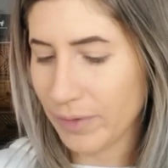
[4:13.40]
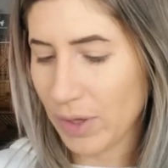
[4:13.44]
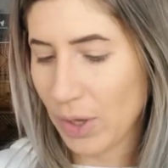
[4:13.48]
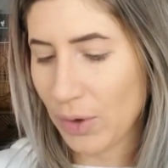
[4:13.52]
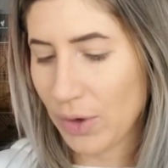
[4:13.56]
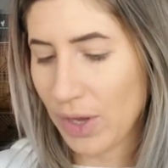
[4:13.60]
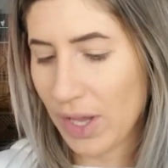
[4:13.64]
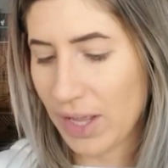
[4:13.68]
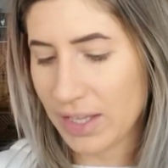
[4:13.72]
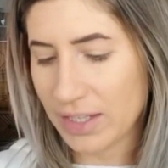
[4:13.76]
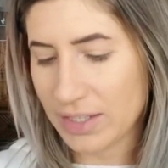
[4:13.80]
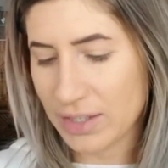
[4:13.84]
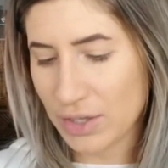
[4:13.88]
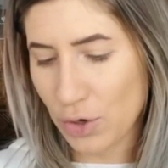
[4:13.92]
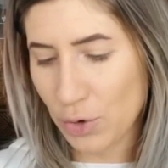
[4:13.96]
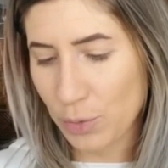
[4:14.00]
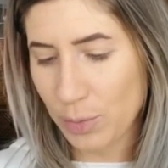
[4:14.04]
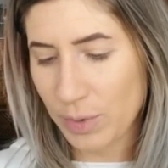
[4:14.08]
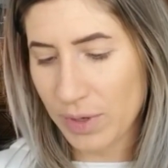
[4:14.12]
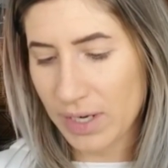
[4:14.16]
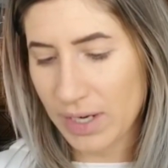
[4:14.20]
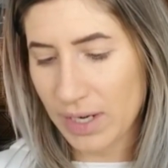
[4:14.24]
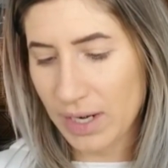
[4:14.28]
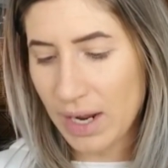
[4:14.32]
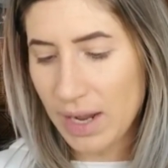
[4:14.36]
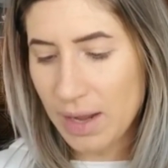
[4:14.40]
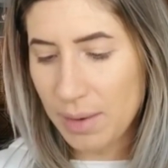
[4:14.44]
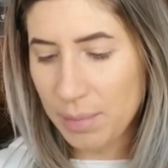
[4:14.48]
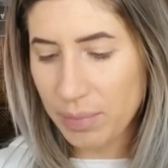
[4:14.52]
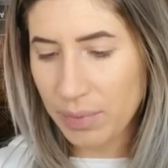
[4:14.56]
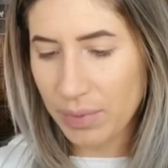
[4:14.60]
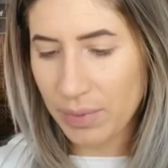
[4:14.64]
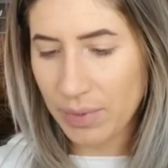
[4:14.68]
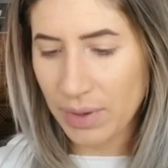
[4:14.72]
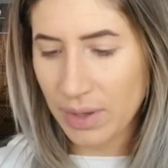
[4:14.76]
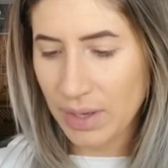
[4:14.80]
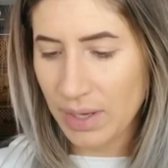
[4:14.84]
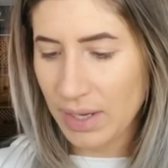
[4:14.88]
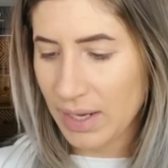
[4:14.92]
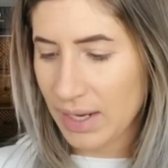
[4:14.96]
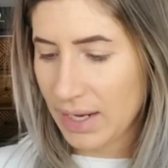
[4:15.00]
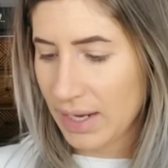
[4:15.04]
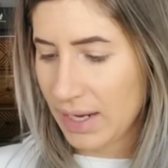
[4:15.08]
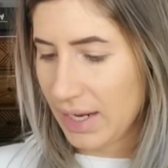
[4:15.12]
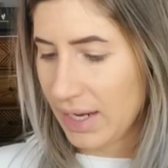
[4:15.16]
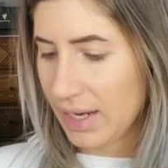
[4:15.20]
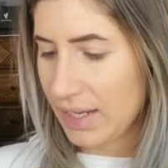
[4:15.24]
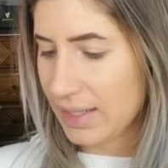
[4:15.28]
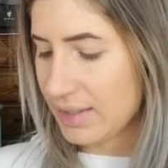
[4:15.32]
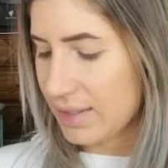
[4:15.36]
How adorable. Okay, let's open it up.
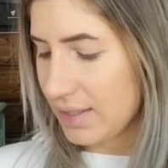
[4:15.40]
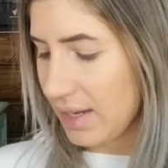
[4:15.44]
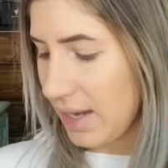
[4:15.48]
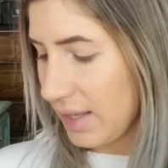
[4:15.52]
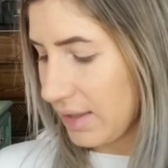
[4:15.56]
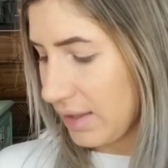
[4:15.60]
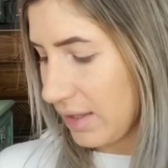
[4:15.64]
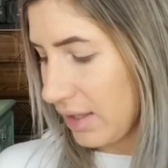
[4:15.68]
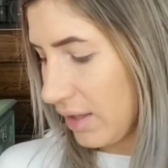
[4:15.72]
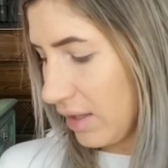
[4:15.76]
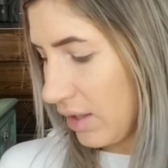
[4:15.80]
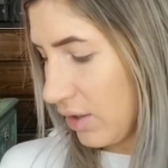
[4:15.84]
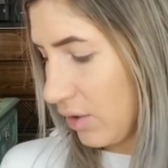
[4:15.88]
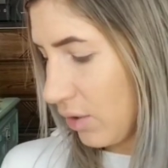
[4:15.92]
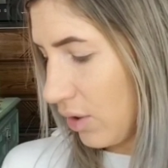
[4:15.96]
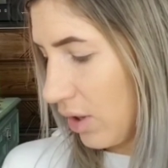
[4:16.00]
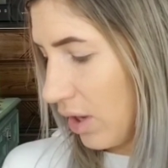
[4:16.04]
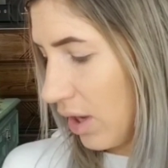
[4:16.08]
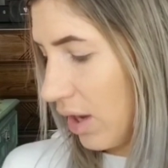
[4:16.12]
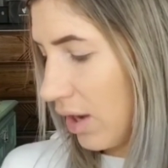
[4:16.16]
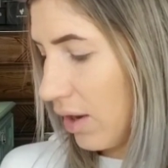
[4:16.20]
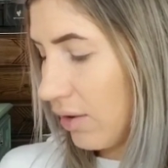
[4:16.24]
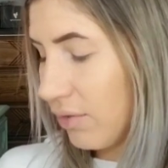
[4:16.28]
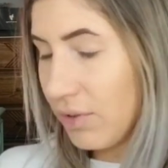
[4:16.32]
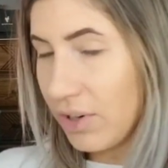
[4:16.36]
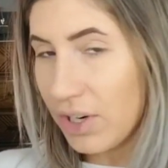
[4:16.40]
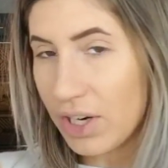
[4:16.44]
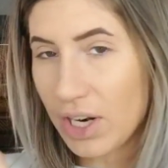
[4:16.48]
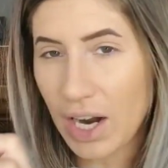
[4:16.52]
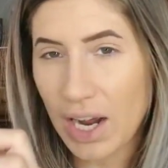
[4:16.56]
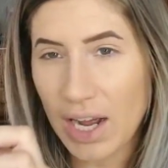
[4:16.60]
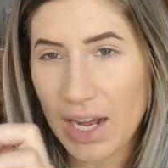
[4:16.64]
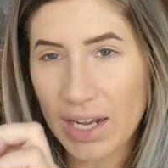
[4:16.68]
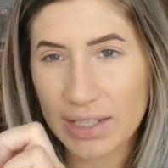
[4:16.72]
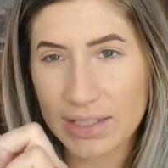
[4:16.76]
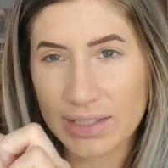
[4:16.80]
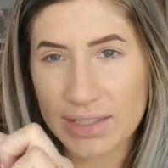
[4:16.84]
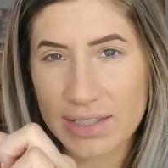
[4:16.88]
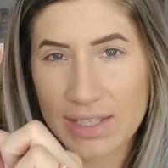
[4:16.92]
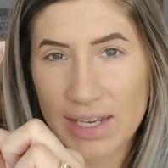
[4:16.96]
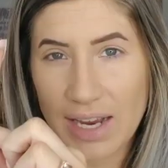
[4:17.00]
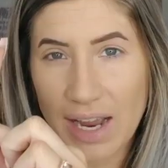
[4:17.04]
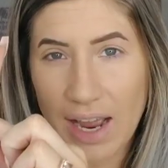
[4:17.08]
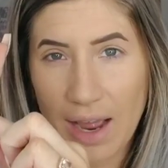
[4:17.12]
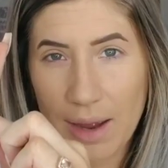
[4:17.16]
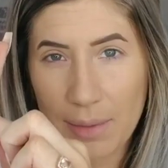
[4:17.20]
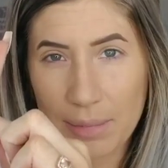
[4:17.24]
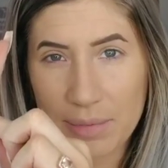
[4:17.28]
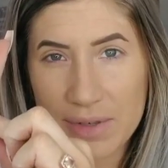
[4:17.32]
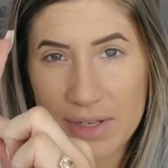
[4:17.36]
It's got the little cover on
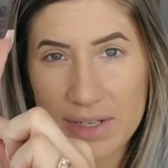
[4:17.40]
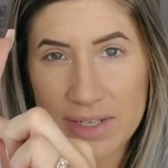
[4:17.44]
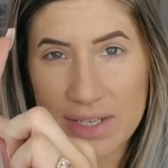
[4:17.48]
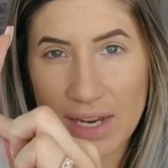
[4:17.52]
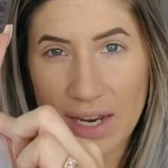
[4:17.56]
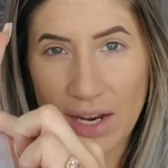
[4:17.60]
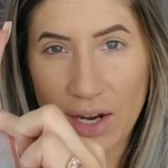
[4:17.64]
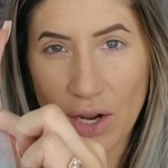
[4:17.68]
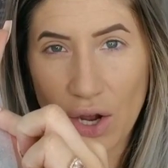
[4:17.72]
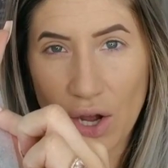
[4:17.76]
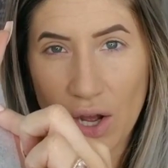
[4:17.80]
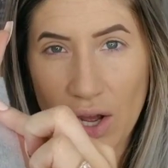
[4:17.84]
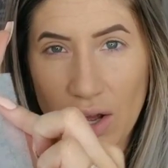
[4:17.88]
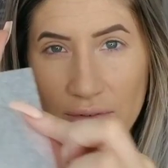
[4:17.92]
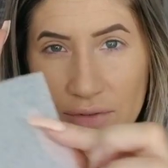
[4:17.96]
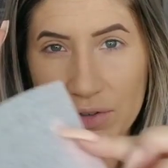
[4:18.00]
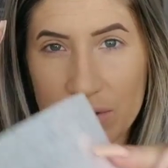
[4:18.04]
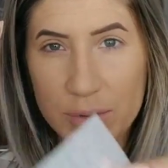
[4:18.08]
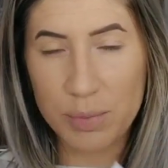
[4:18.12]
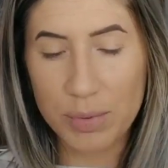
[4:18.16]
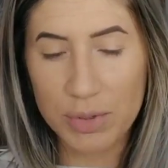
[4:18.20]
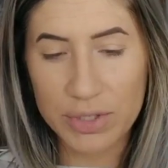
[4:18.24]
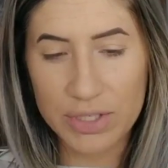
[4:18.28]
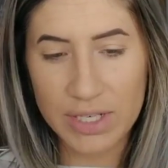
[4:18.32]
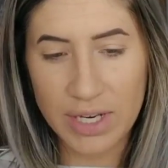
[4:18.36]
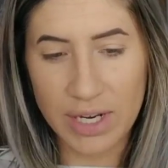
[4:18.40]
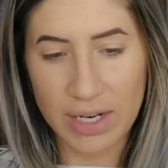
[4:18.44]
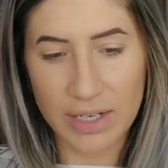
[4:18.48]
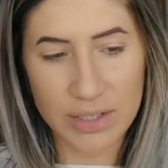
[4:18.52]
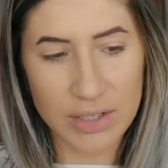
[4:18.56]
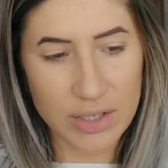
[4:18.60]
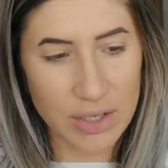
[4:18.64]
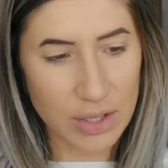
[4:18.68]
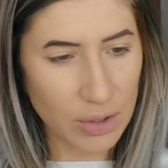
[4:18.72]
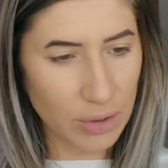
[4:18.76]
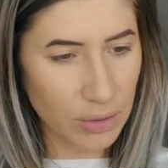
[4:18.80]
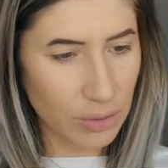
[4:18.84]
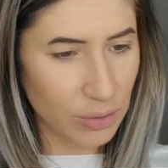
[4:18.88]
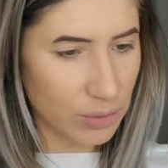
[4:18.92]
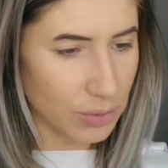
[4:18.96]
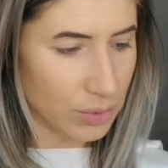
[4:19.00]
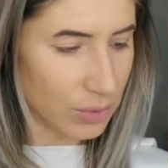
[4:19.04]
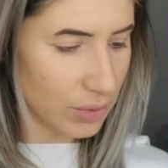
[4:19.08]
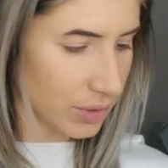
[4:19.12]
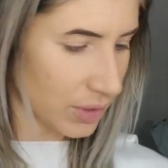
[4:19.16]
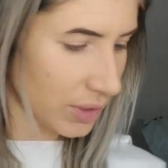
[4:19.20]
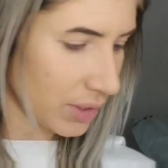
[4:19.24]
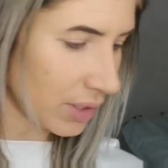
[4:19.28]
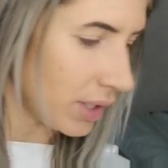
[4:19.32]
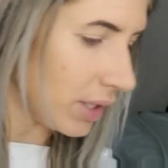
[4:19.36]
top to take off to protect
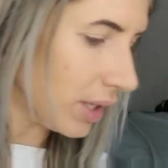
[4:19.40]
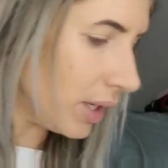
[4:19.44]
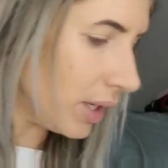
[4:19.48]
those